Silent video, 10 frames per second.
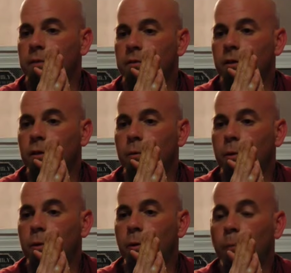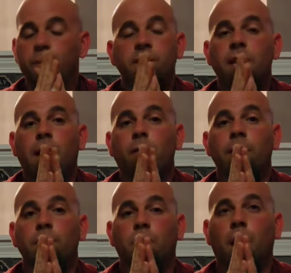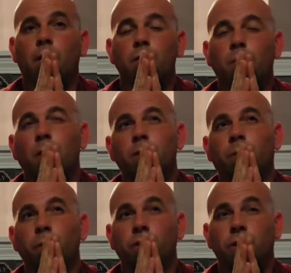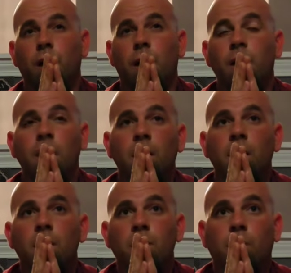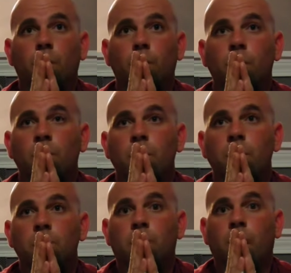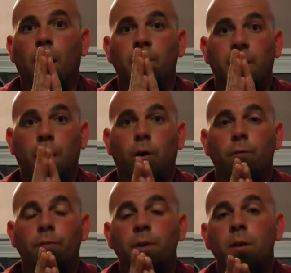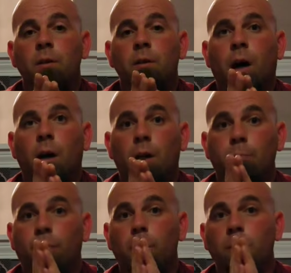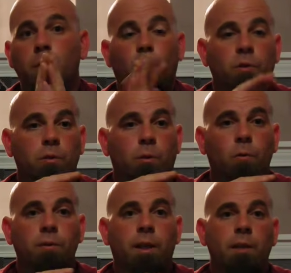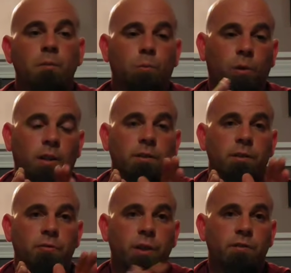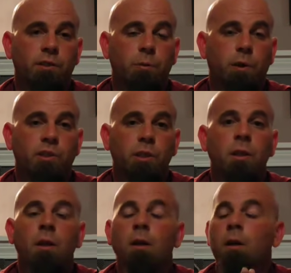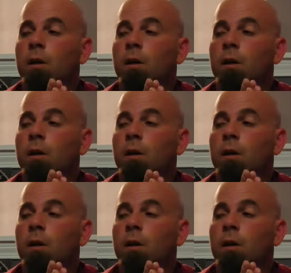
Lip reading: So we'll hopefully tackle that tomorrow. Tomorrow's 4th of July, so I have the day off. I'm gonna probably work the whole day working on the drainage situation.